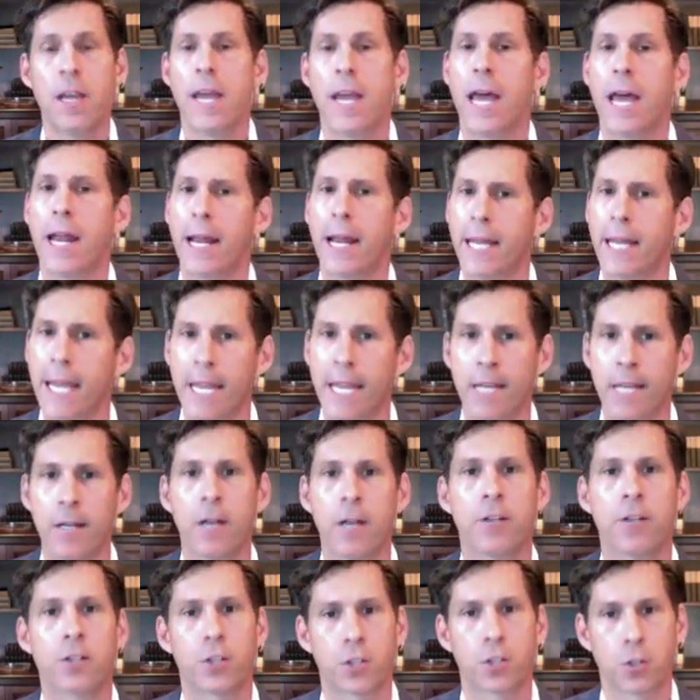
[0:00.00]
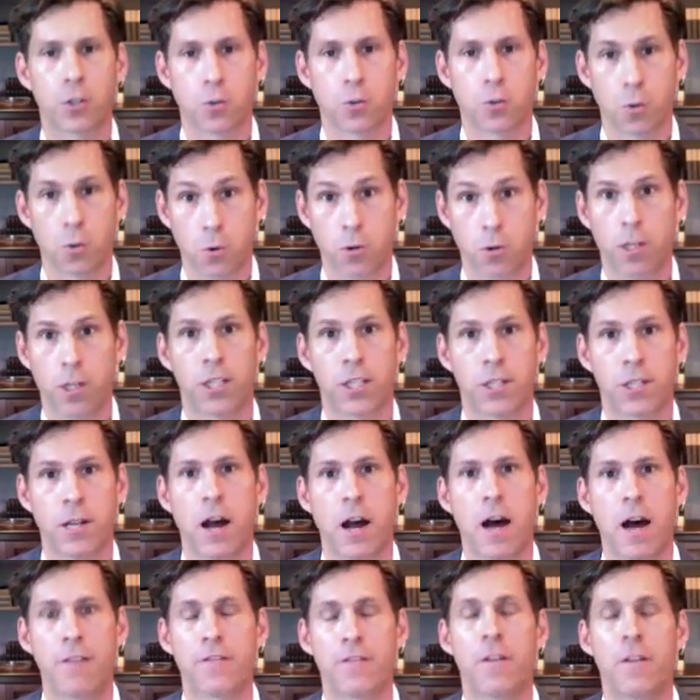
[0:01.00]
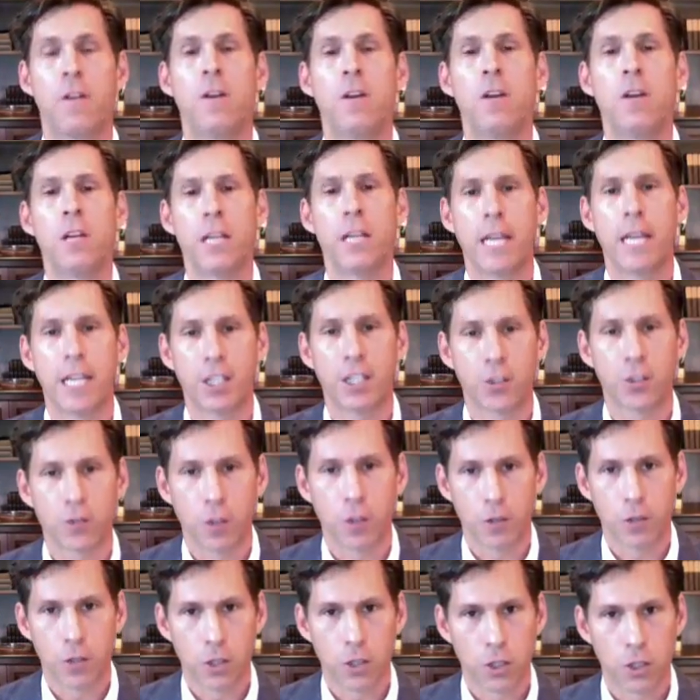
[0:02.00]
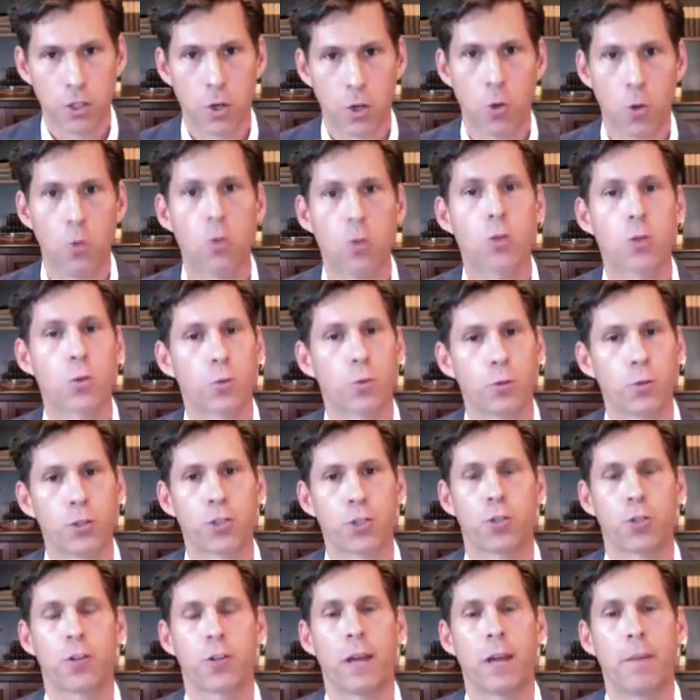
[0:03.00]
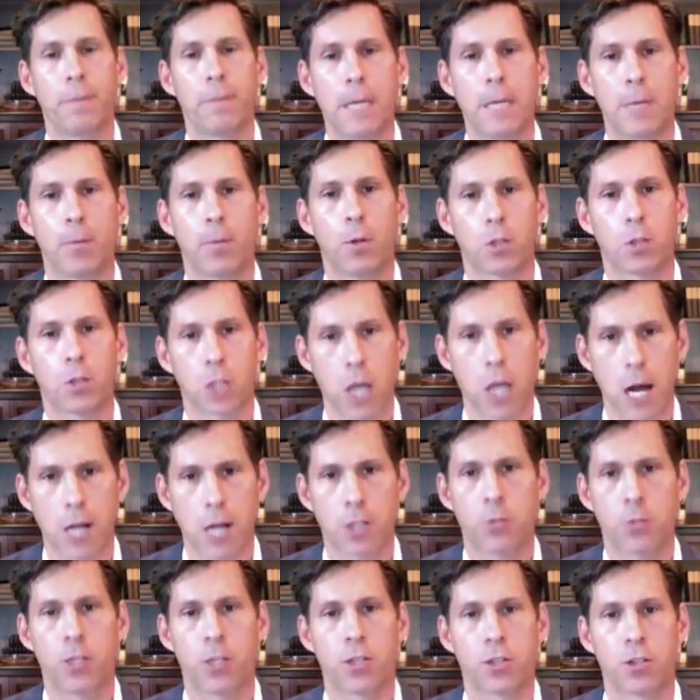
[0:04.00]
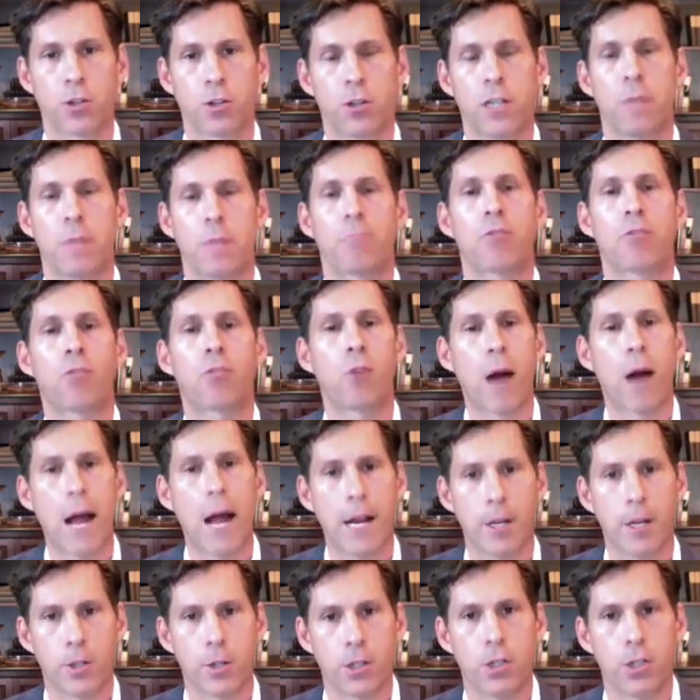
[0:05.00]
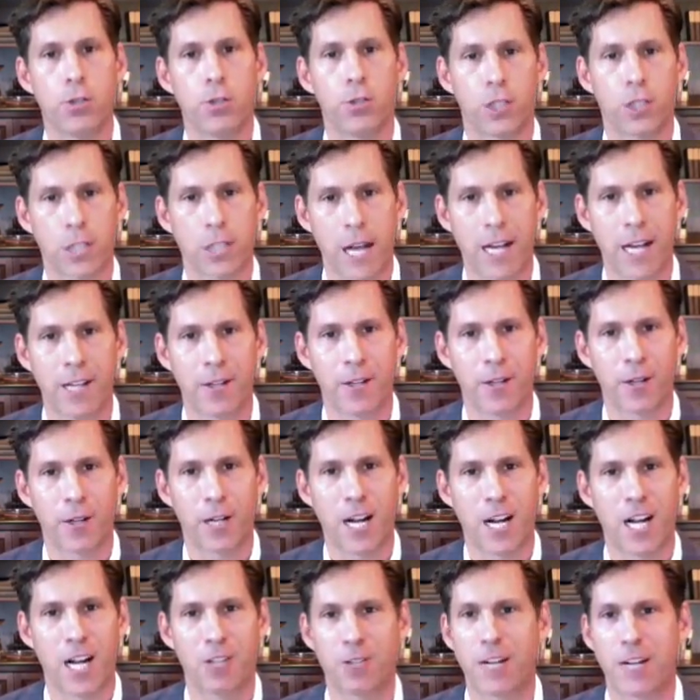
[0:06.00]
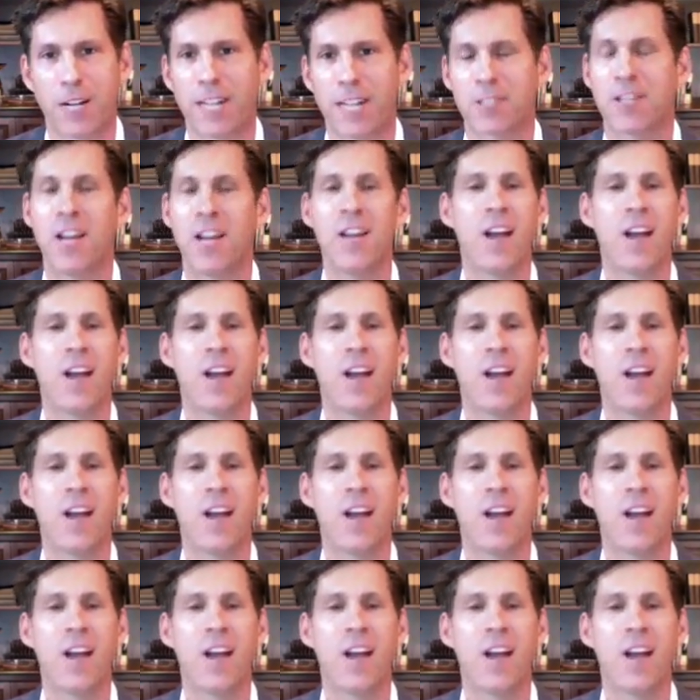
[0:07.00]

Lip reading: And I can't underscore this enough. It's so crucial that people talk to an attorney prior to signing their contract.